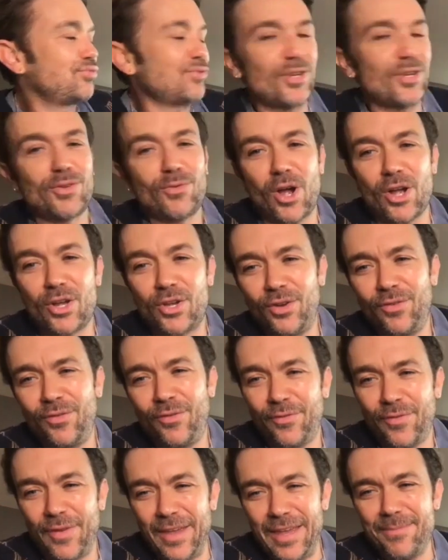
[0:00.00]
A
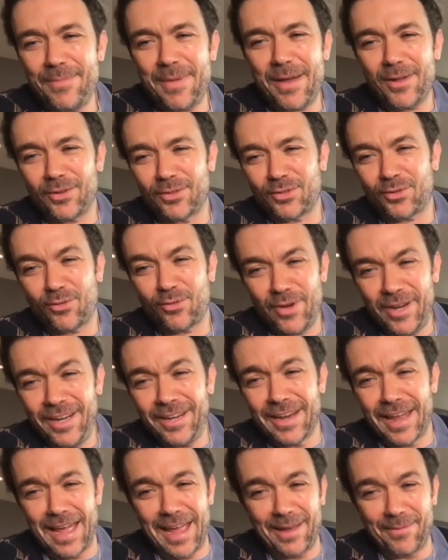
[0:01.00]
good female tree
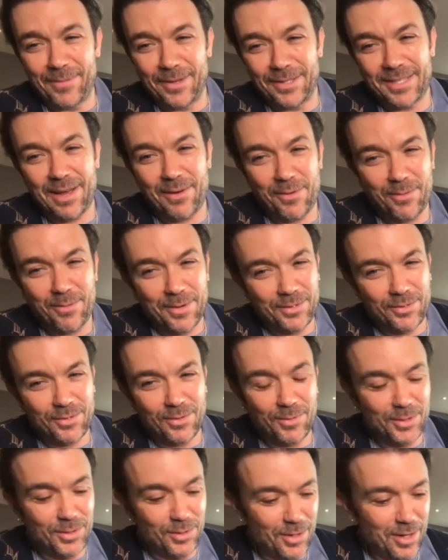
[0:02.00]
name. Is that what
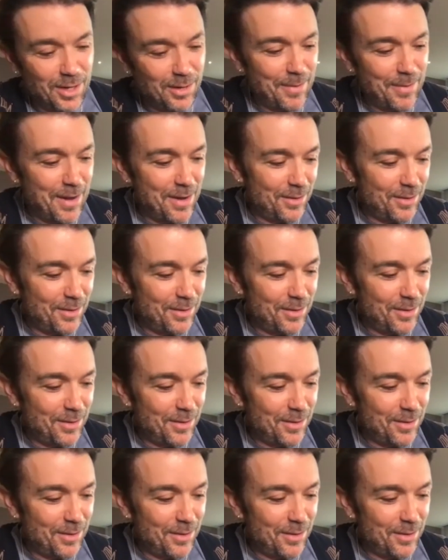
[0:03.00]
we're talking about?